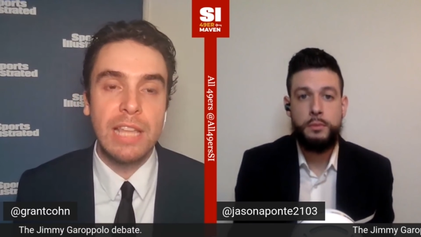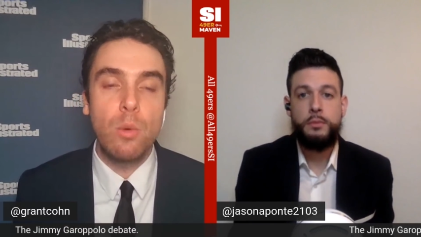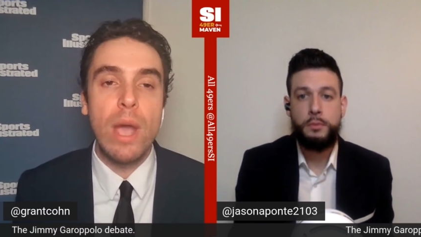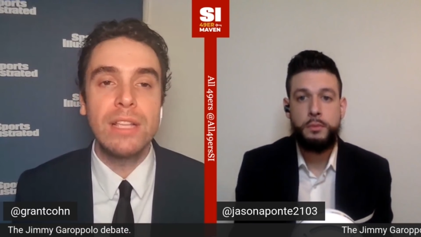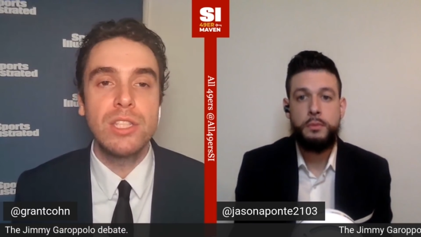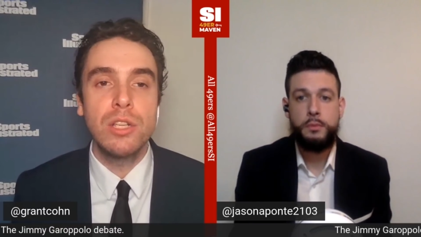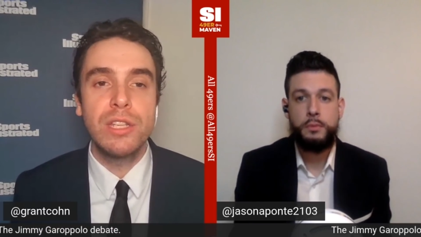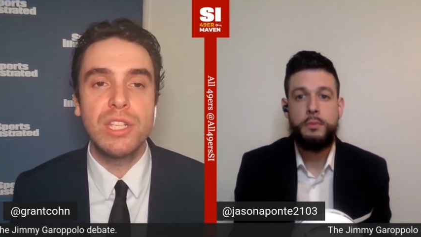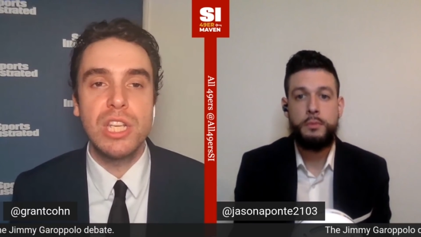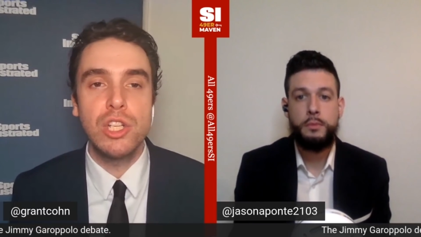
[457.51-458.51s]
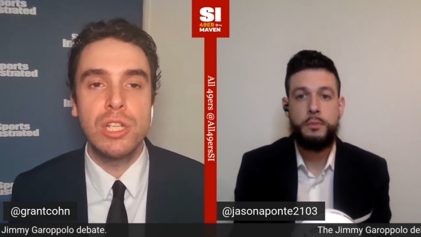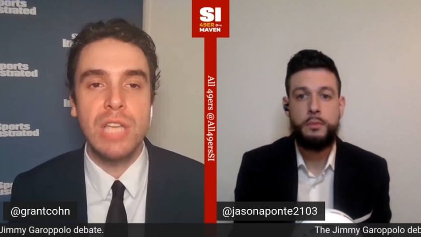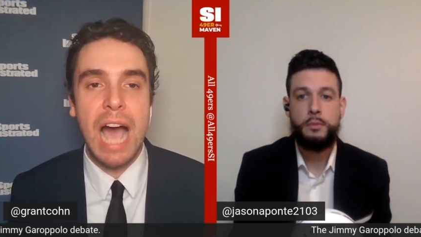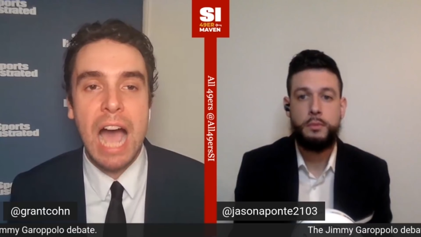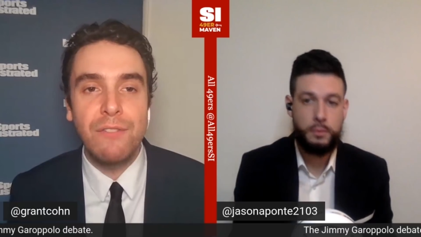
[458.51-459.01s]
Speaker 1: They wait until the decision
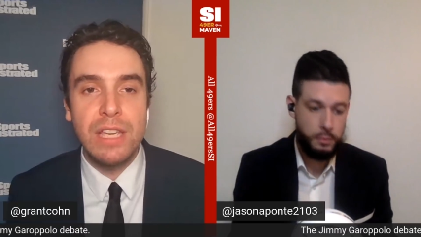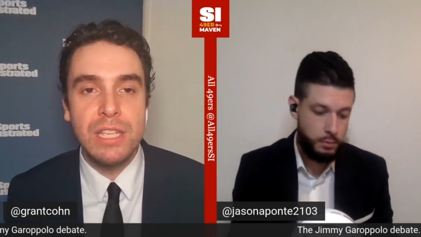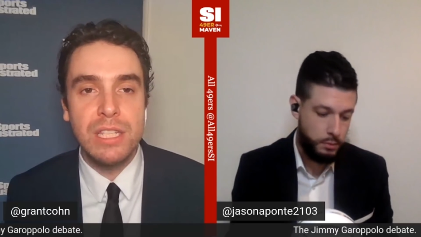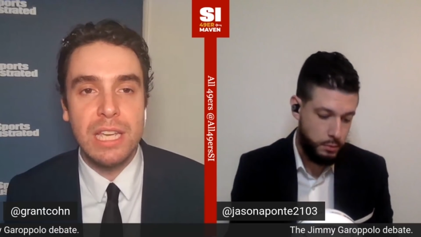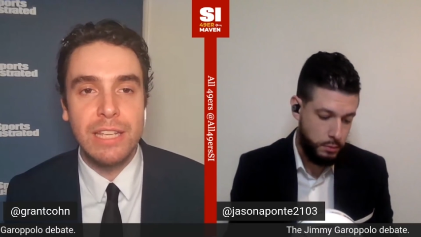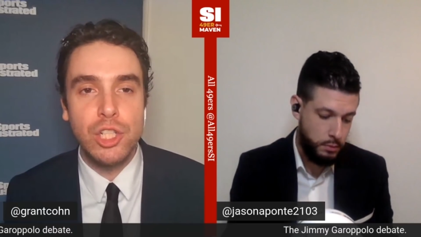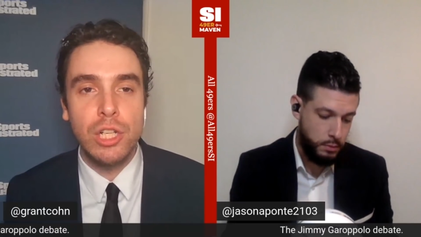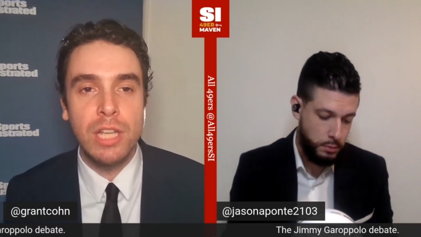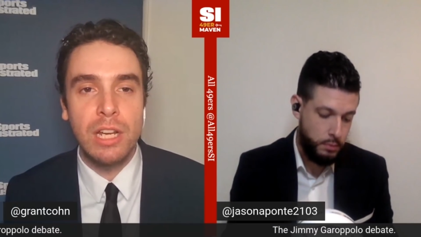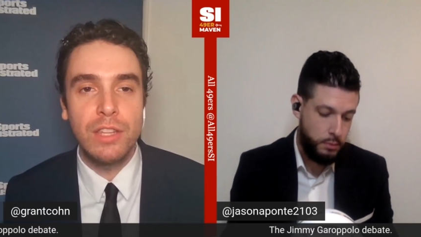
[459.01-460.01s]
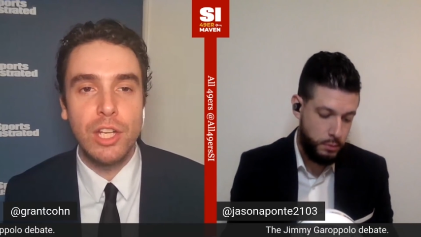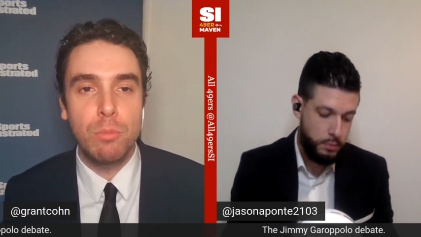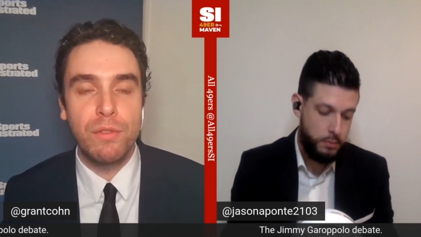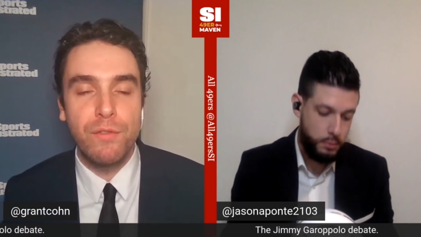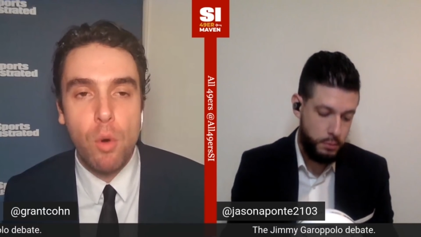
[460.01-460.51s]
is obvious, and they should have done it the
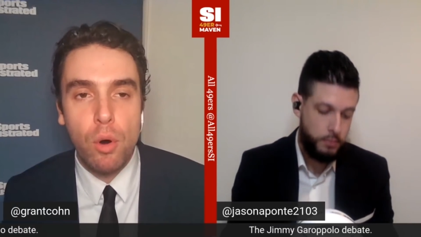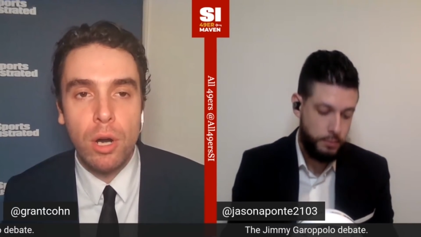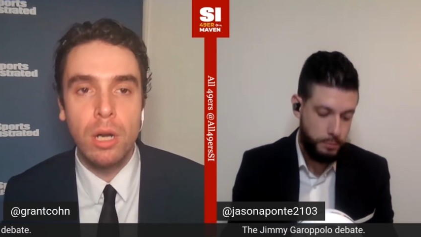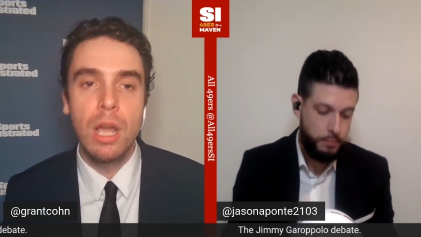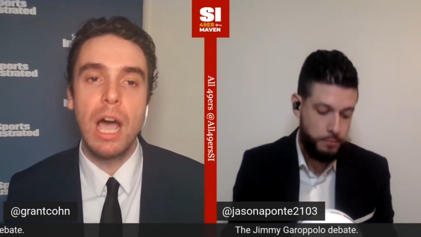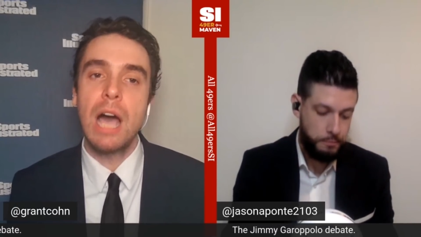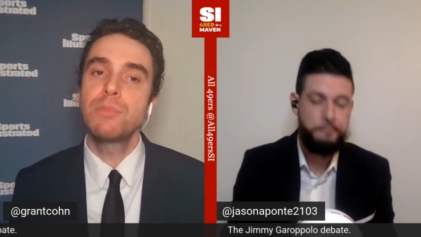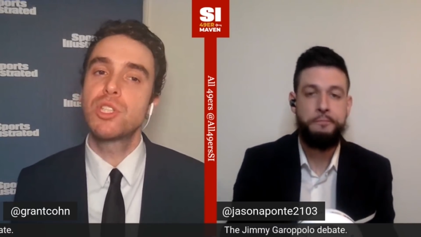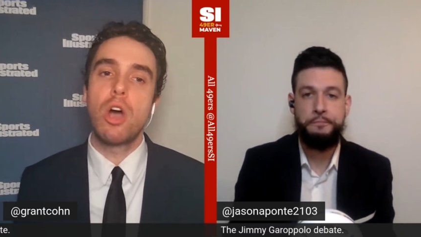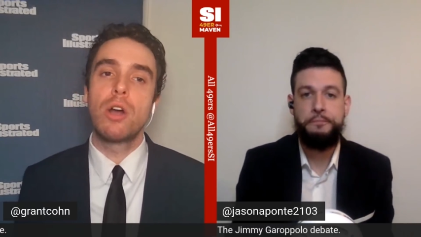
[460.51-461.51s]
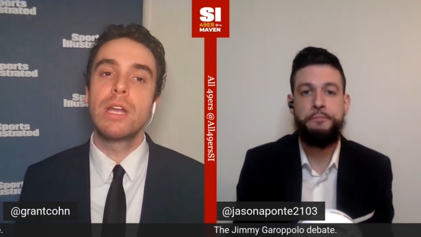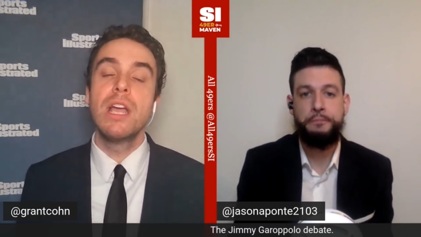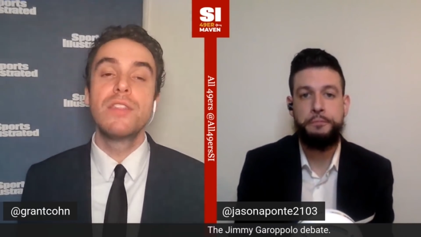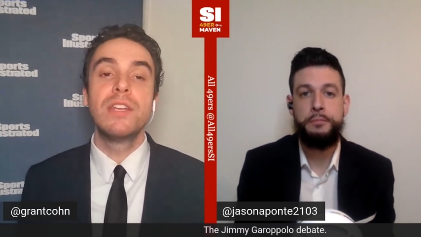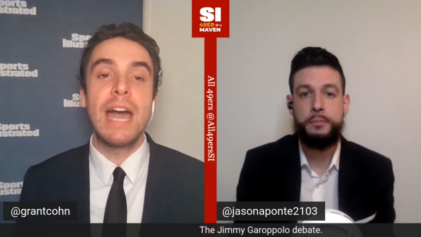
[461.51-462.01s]
year before. I'm sorry.
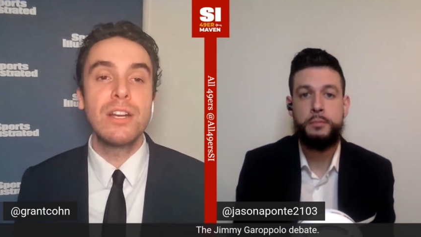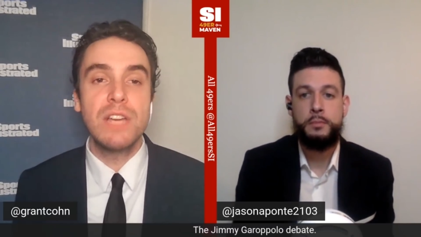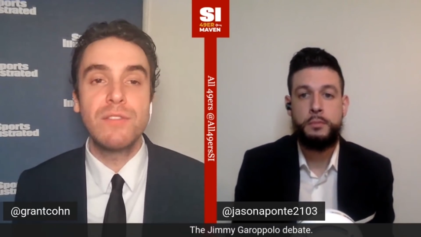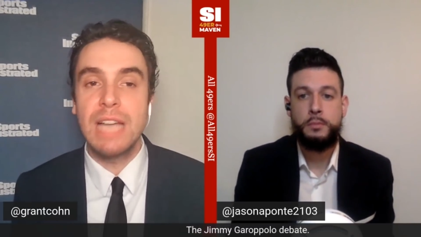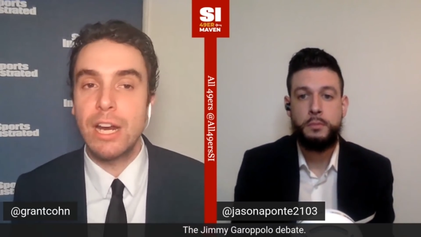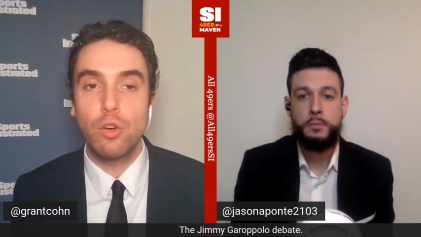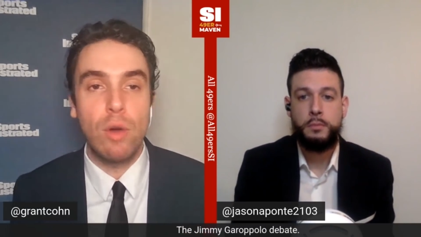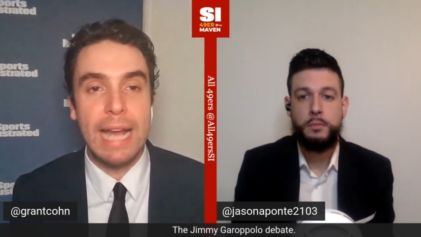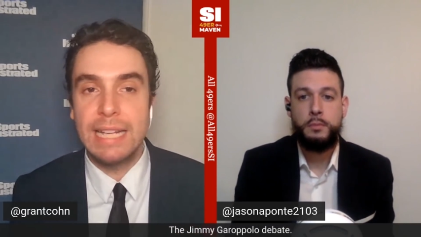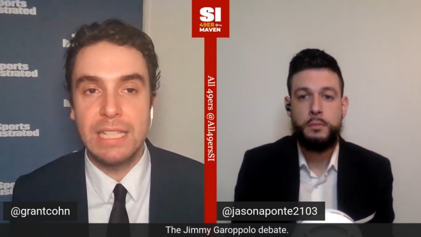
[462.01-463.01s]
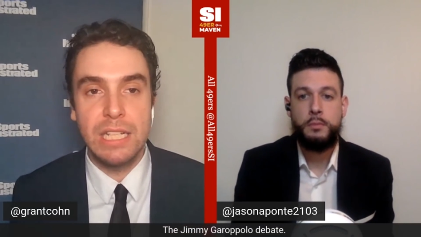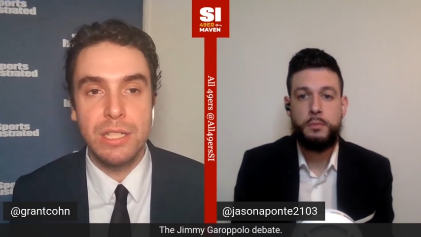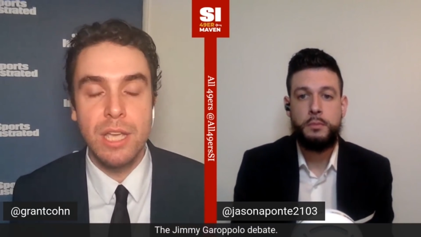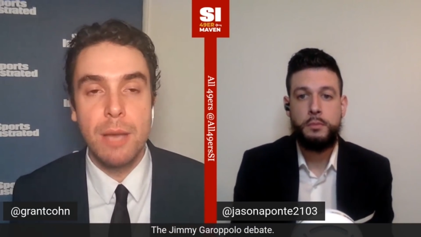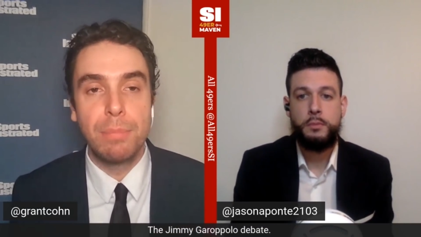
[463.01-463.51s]
The Niners have a lot of great
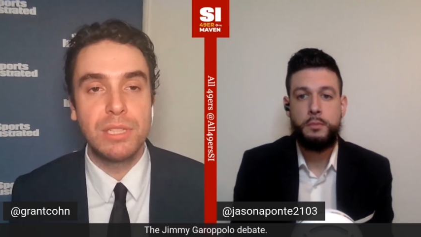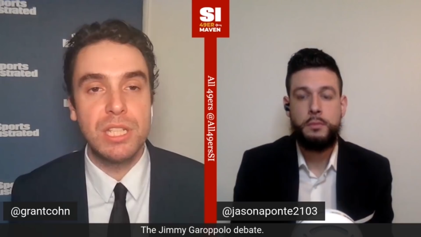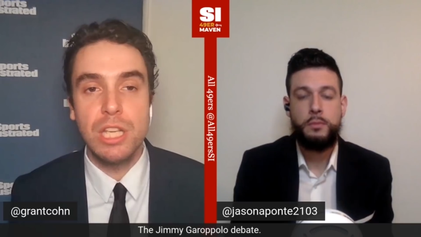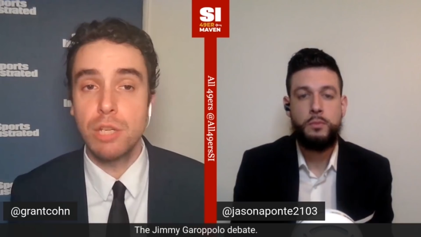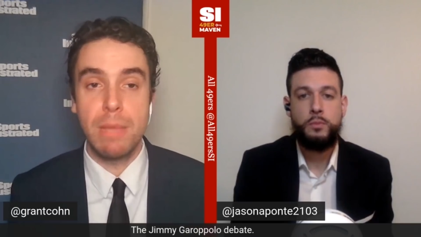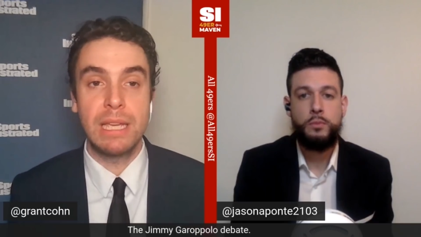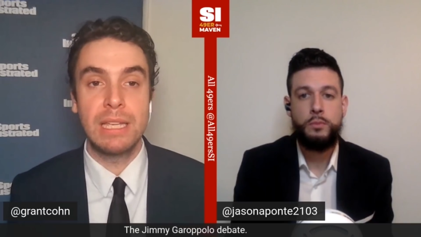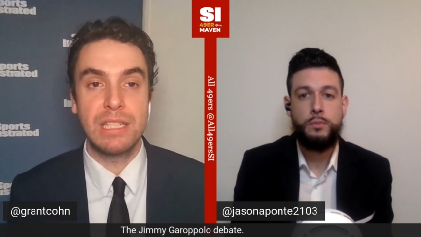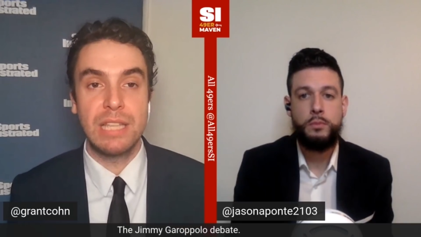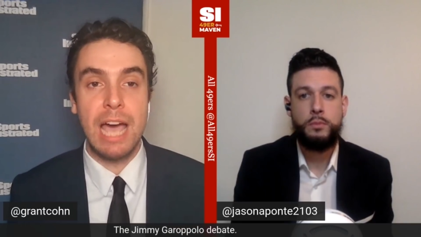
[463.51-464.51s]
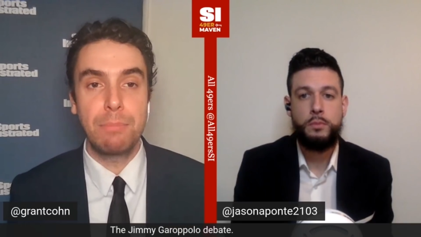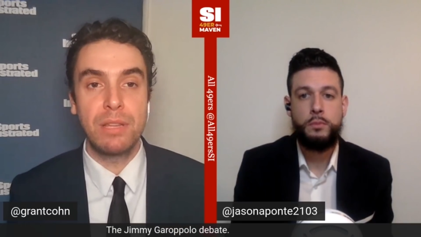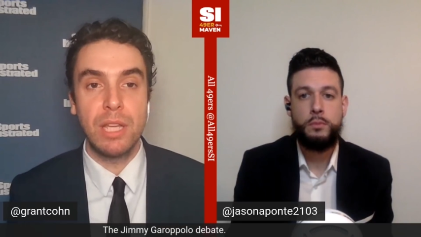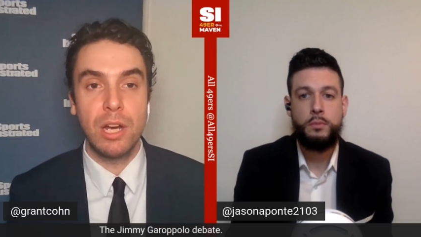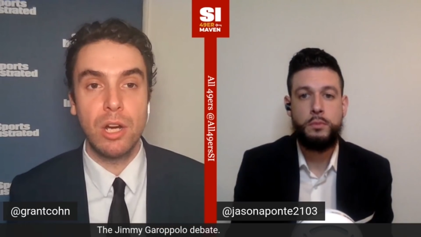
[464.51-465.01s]
ideas, but decision making has not
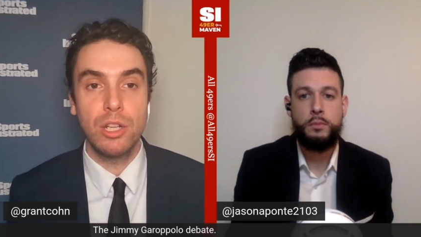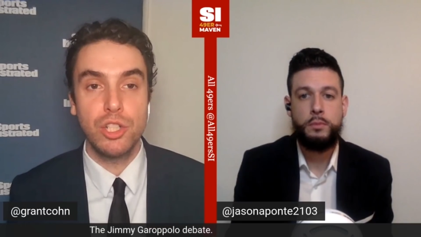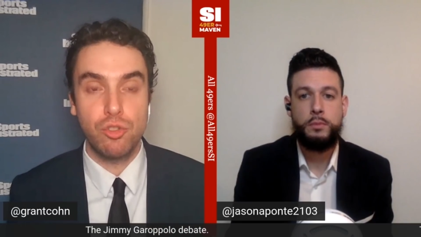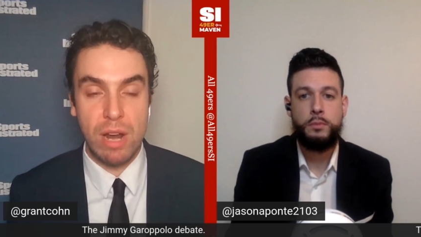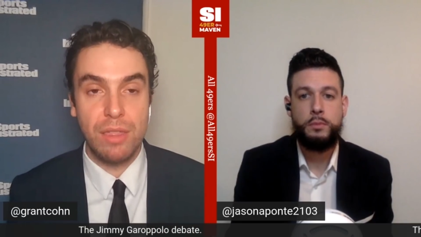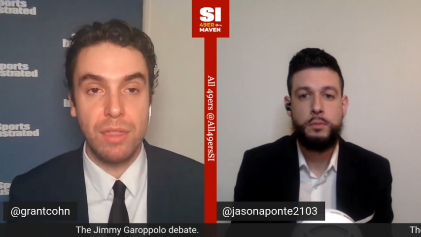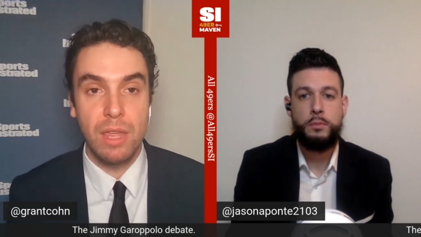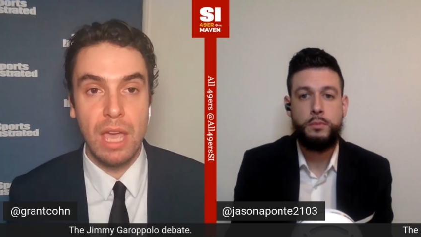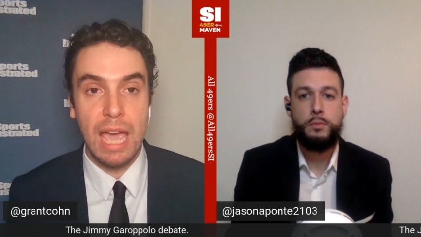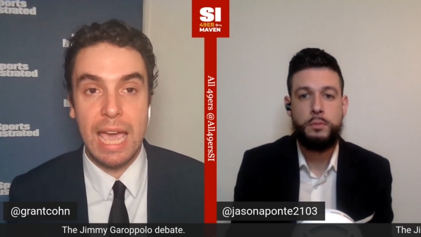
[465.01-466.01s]
been their strength.